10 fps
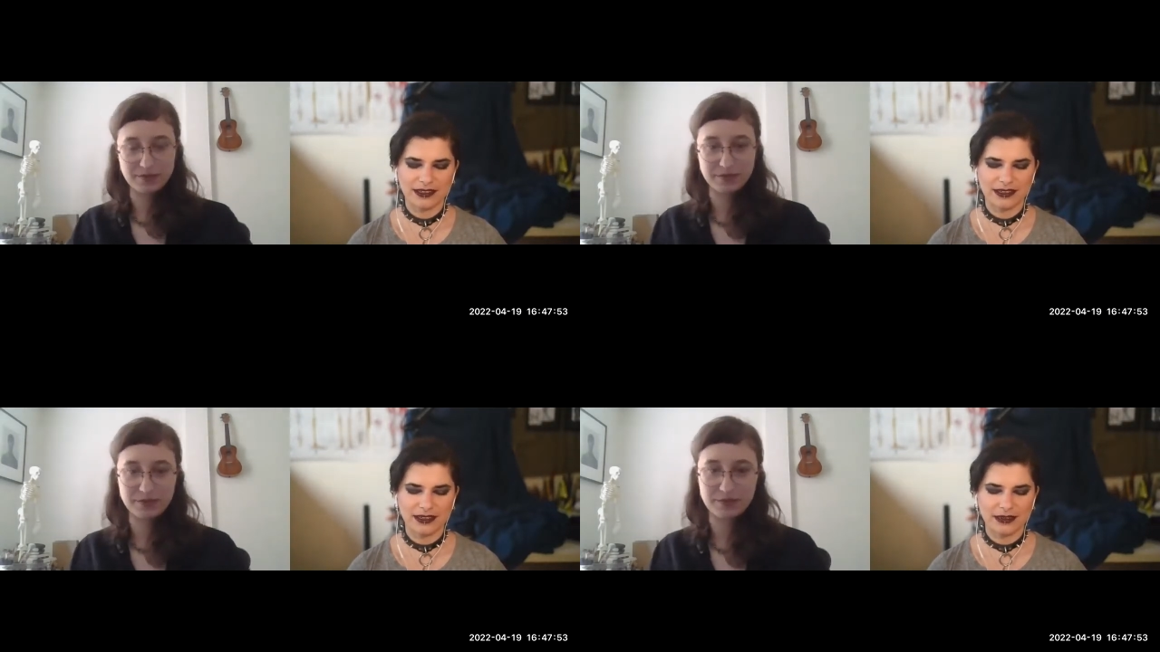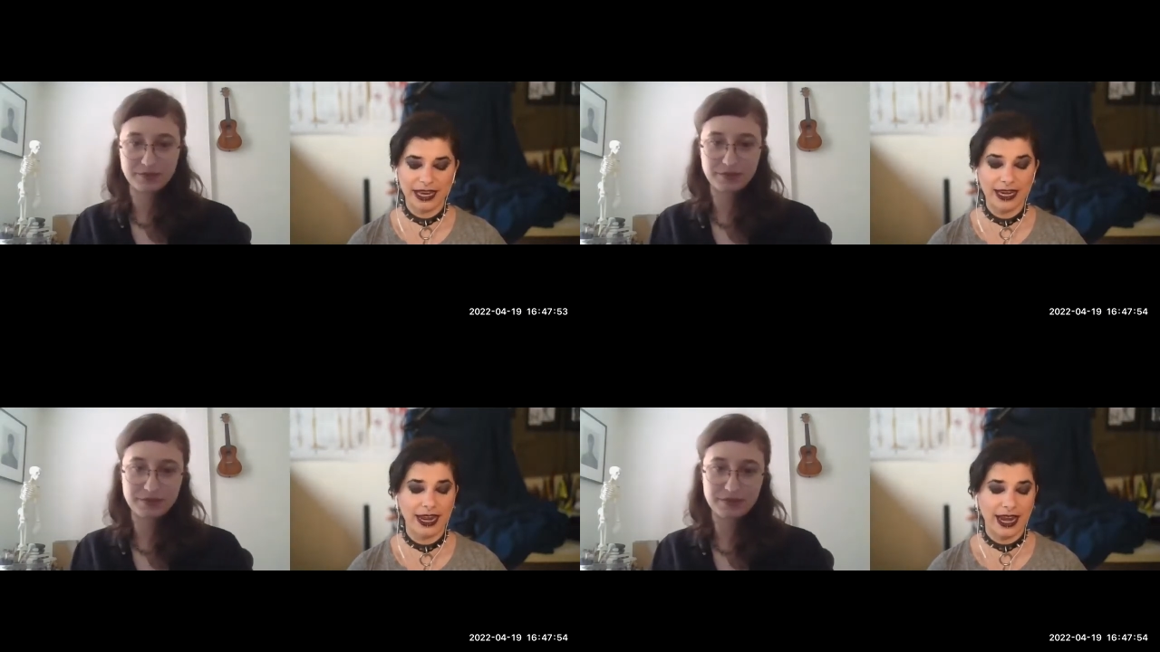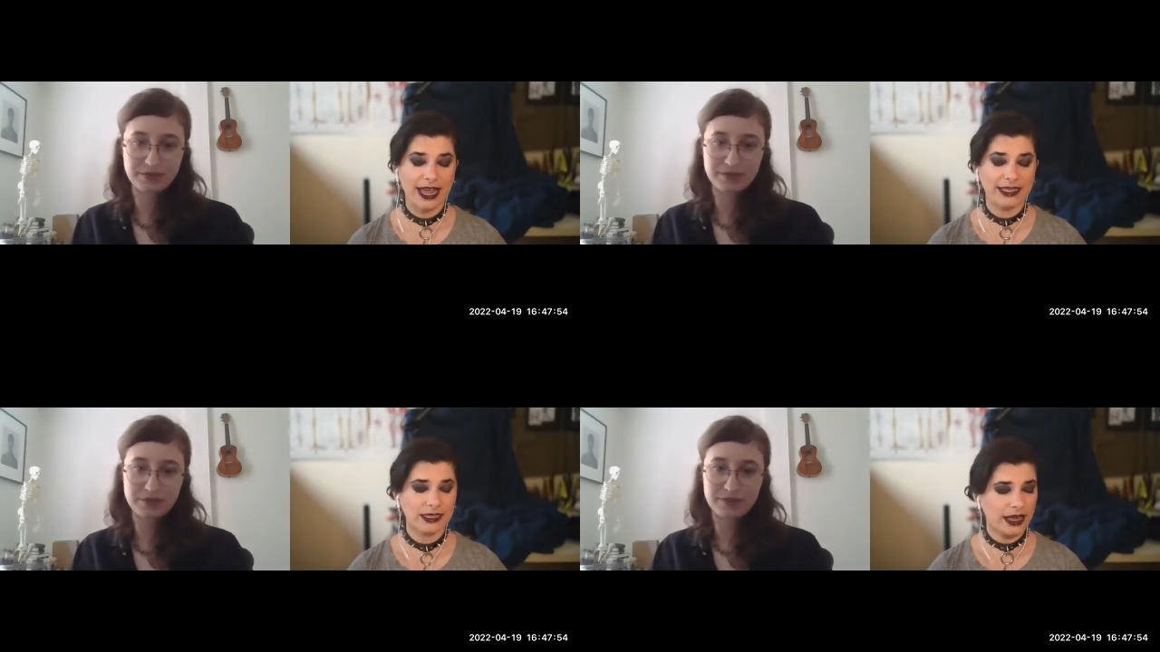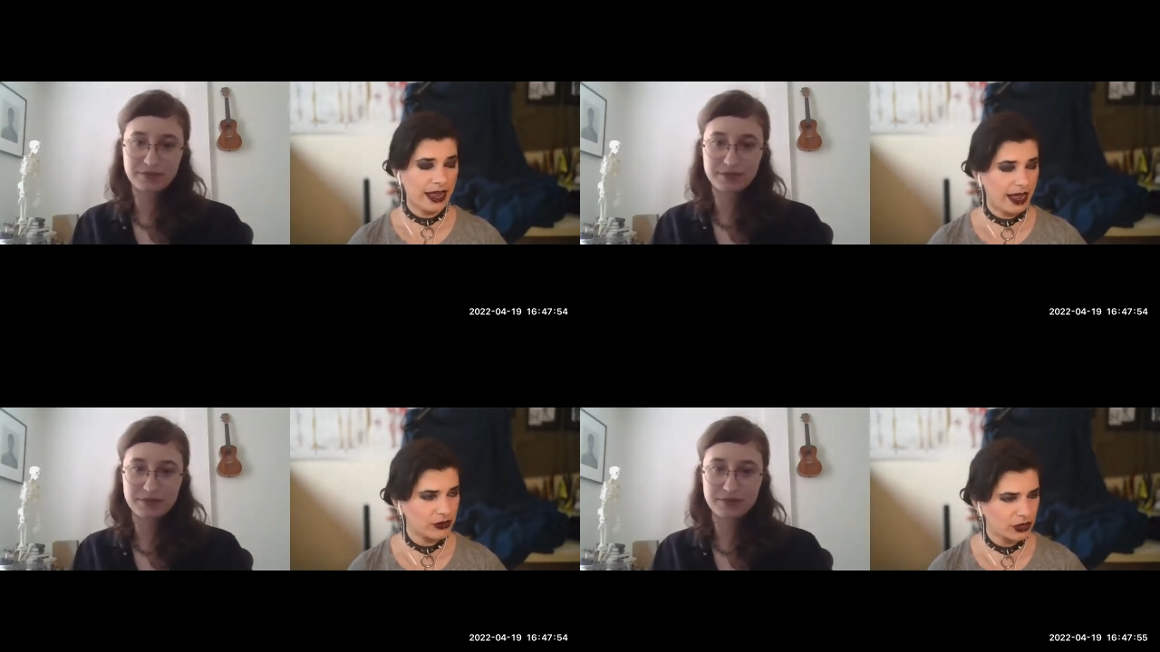Speaker 1: uh, and it, it has. I
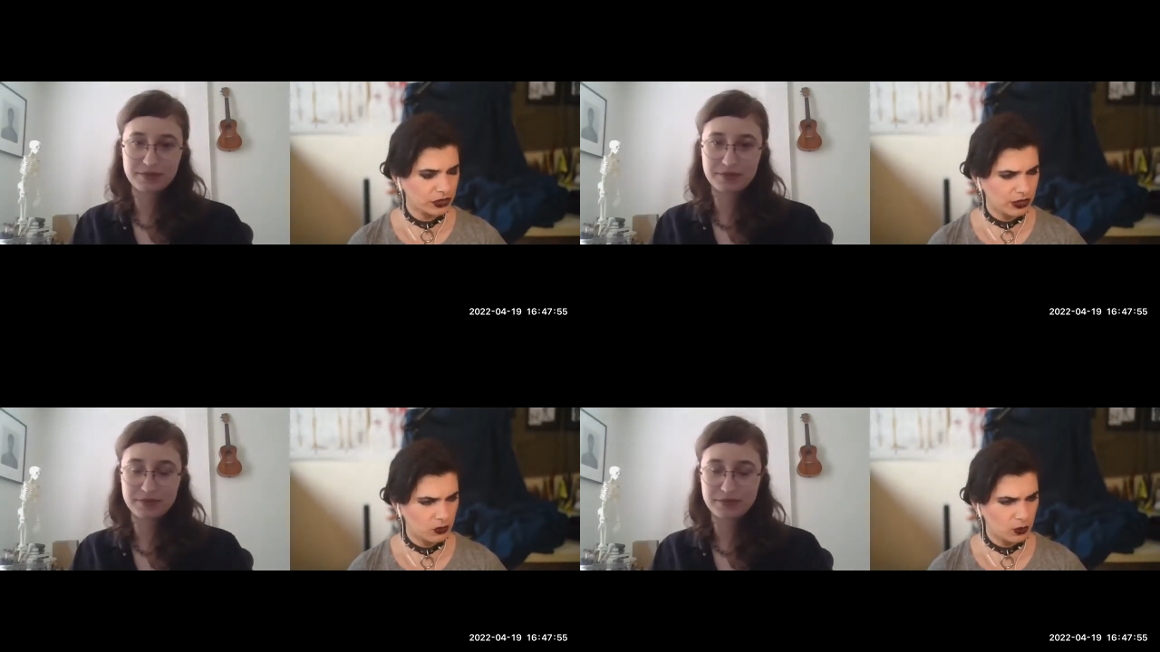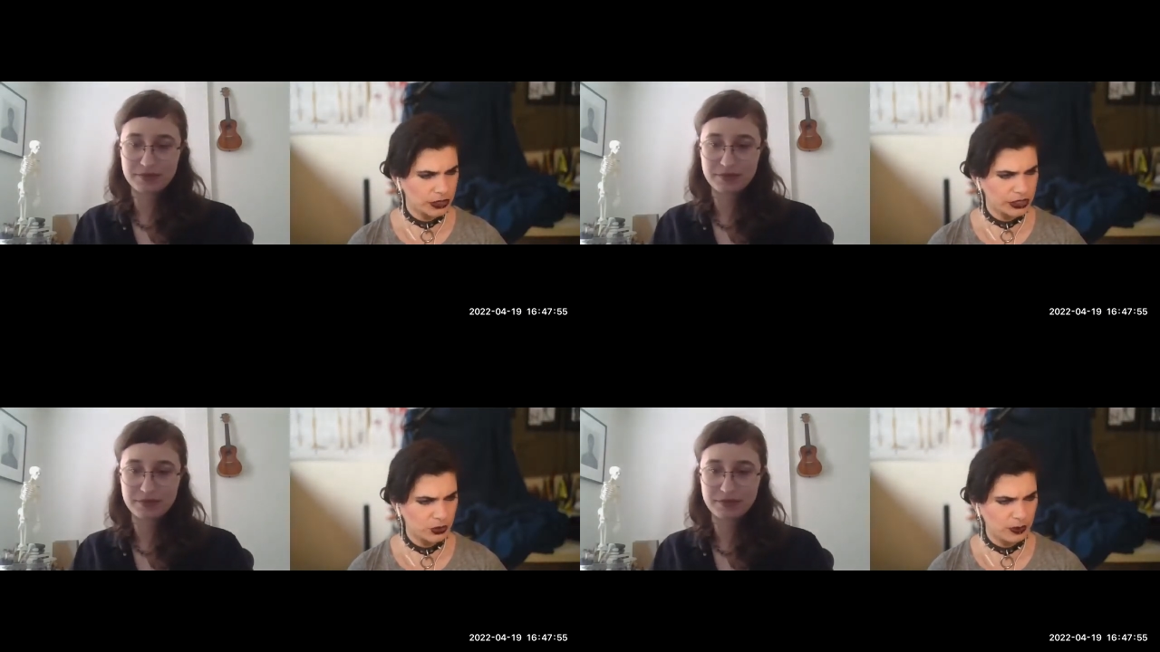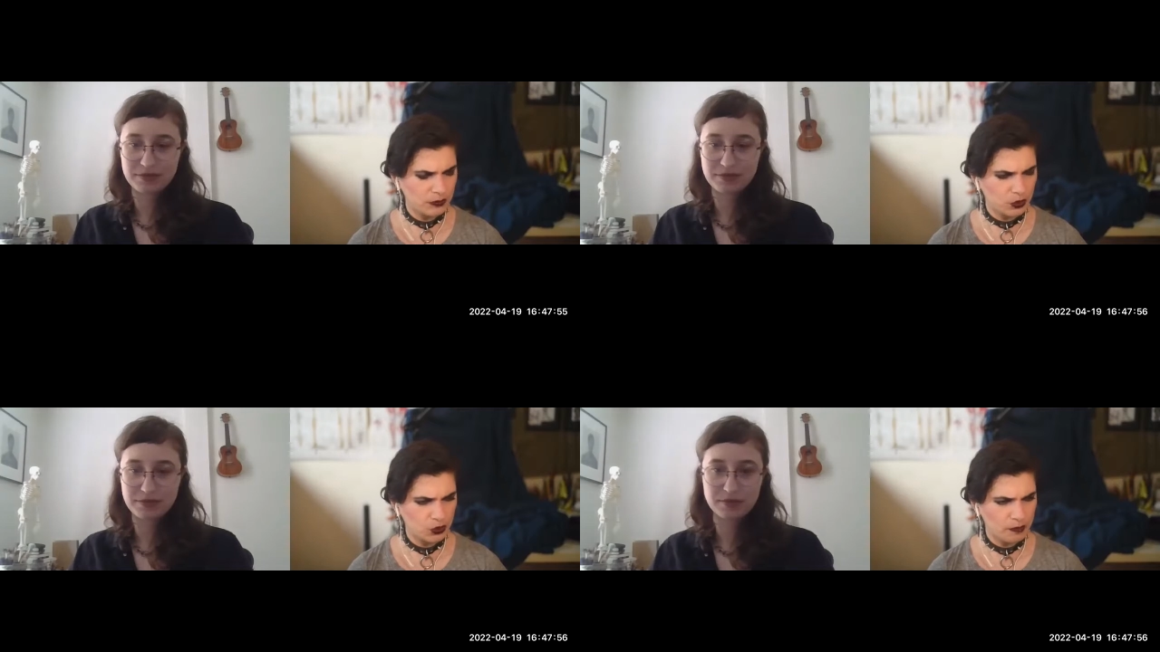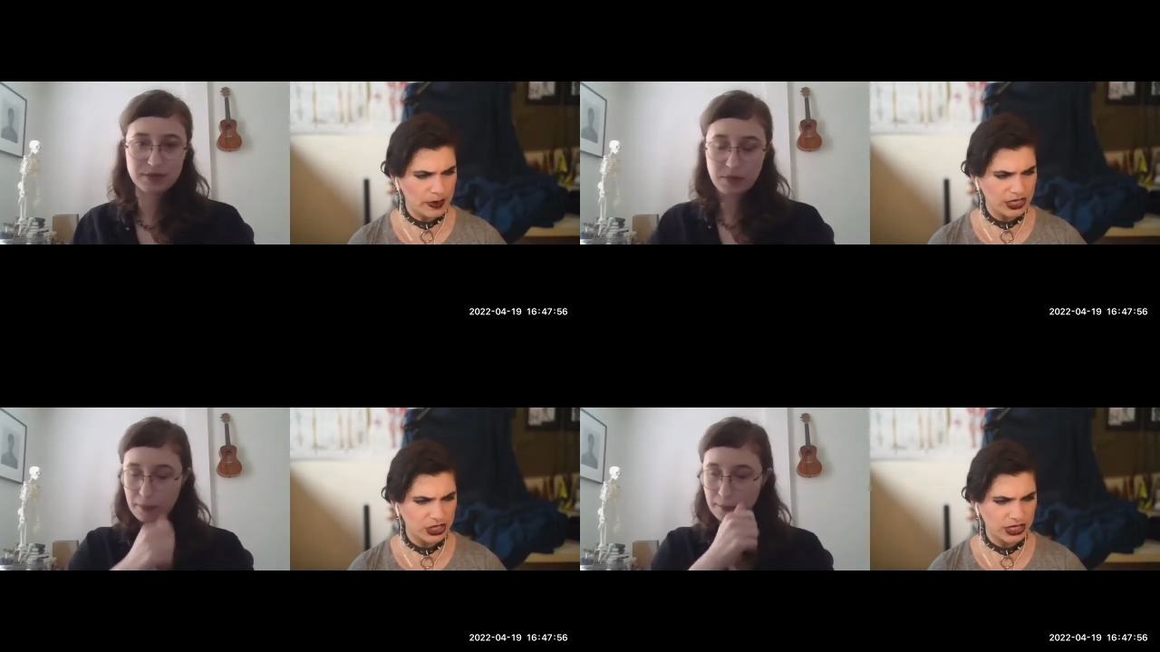have heard uh, one or two people
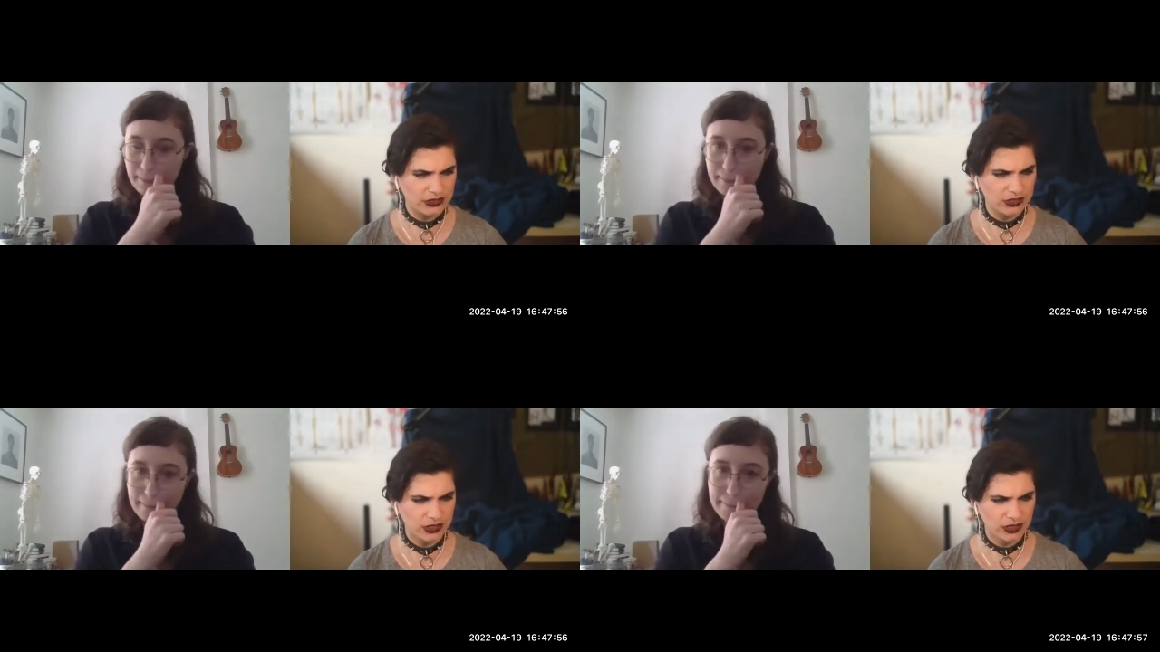mention it